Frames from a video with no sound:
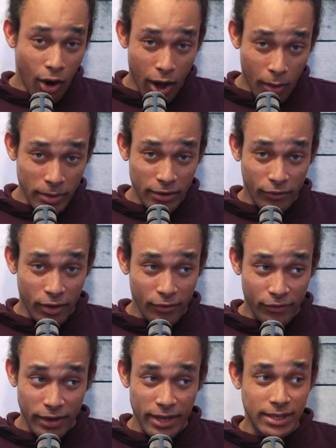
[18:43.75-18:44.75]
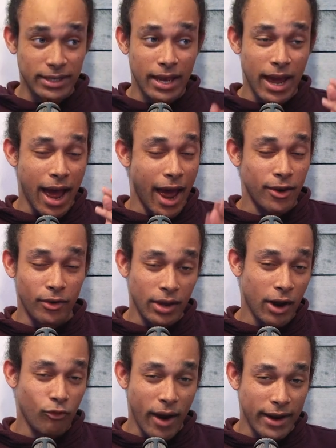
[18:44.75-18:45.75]
all Help Me Devvon fans. I know
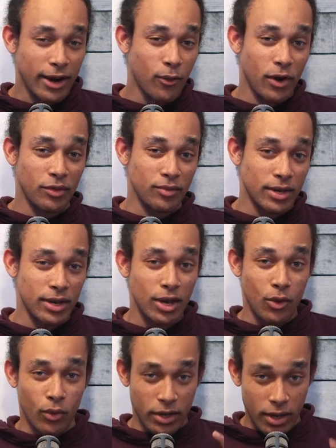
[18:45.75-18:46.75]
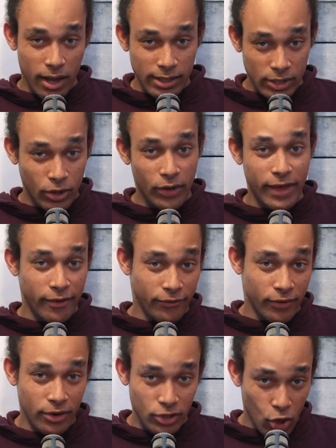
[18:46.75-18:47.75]
y'all right here with me when y'all saw that
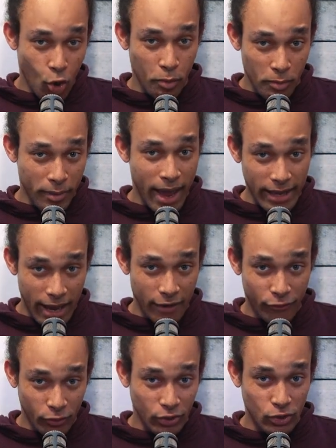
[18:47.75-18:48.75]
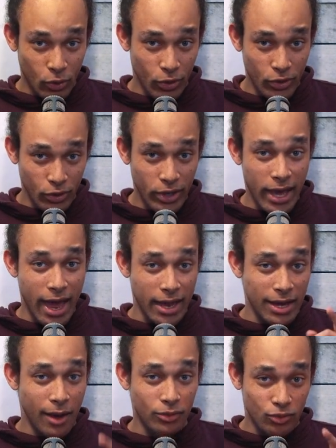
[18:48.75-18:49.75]
first open back headphone tutorial,
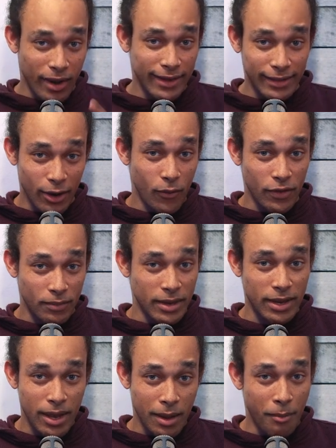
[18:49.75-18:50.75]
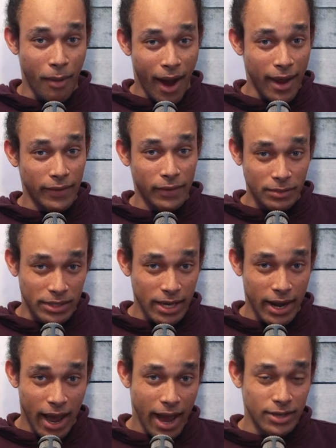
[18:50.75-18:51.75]
and y'all was right there with me buying them
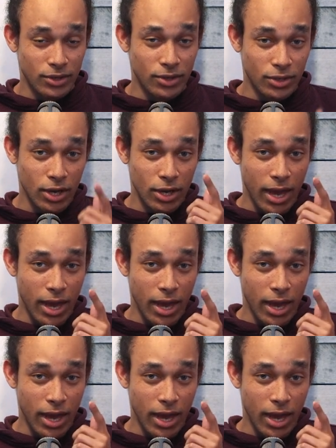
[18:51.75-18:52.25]
Sennheisers